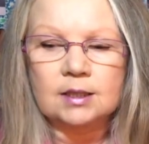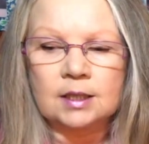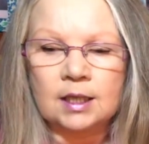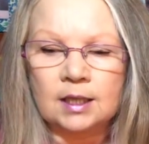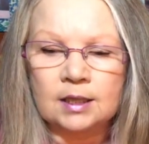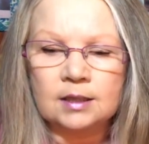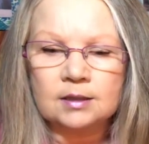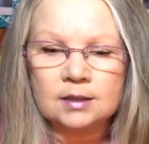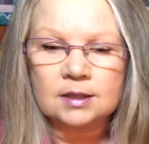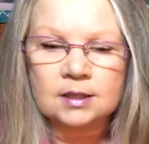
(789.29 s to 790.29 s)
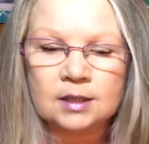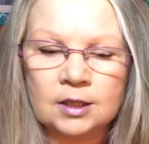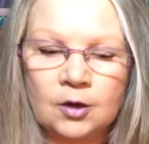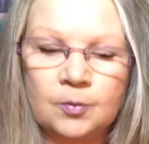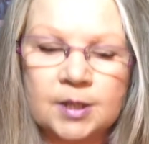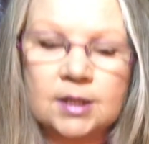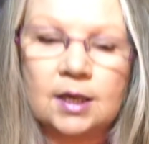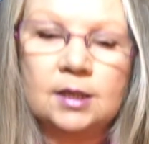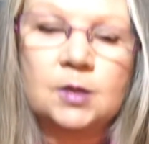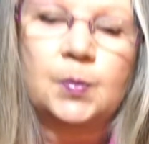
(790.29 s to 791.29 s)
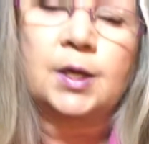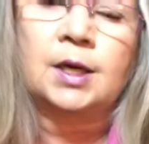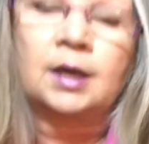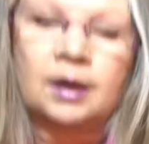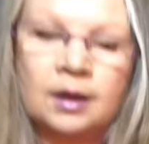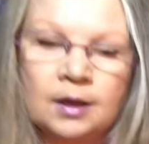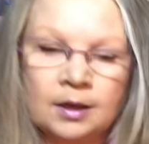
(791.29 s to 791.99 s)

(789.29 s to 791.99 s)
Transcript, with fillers: and he is, you know, besides being